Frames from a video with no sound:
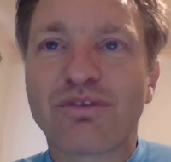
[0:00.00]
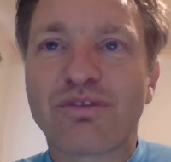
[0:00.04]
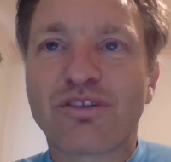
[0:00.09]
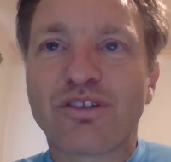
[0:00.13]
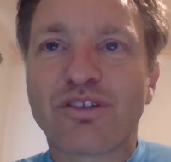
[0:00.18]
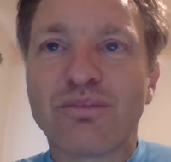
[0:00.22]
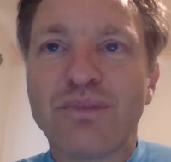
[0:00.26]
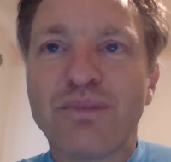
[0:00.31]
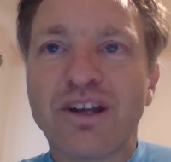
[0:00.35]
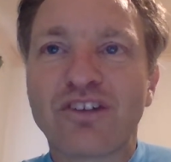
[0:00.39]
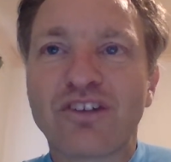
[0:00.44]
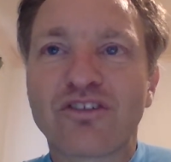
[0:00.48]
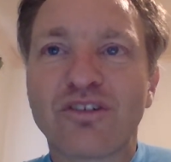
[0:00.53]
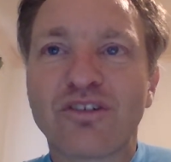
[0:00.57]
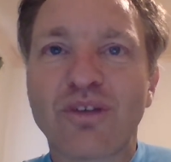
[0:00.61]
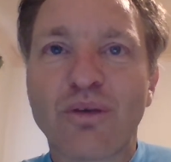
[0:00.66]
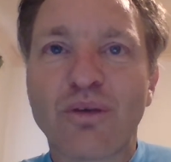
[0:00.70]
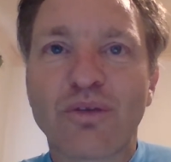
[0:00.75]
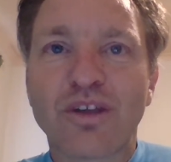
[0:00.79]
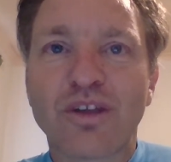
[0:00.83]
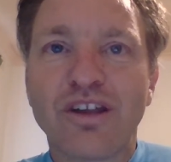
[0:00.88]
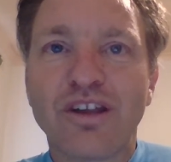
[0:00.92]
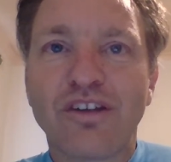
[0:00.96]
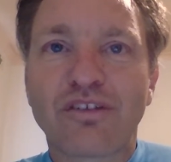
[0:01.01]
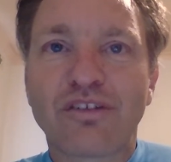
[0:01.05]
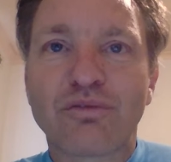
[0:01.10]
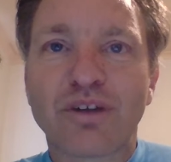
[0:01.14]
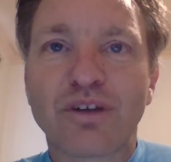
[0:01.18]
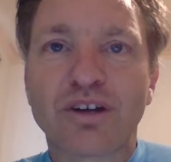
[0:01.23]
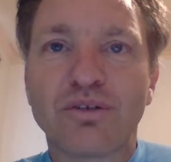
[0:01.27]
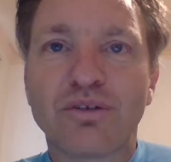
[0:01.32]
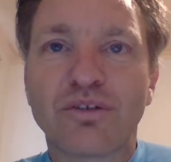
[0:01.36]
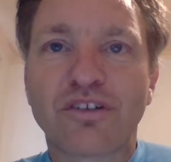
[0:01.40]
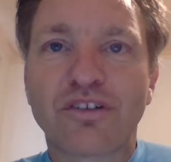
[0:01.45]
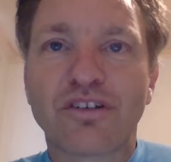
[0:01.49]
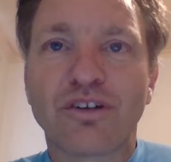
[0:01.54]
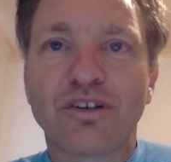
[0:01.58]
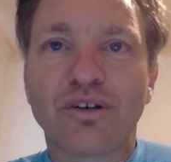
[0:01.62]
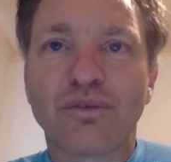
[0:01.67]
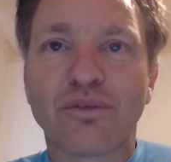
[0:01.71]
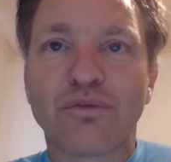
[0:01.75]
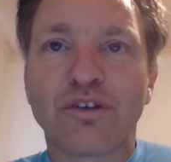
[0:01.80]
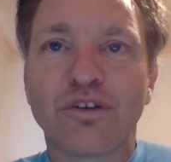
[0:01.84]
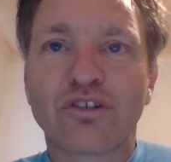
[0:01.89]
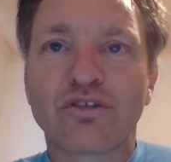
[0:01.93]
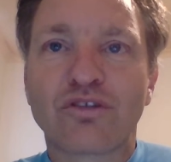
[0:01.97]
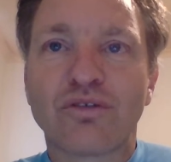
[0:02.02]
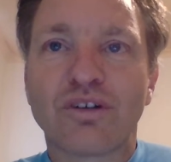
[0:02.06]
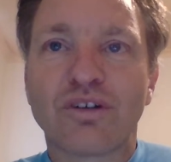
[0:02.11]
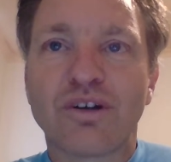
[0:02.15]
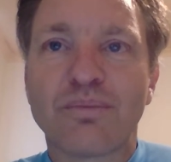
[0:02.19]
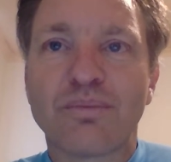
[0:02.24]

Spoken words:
to mention that these records are not official and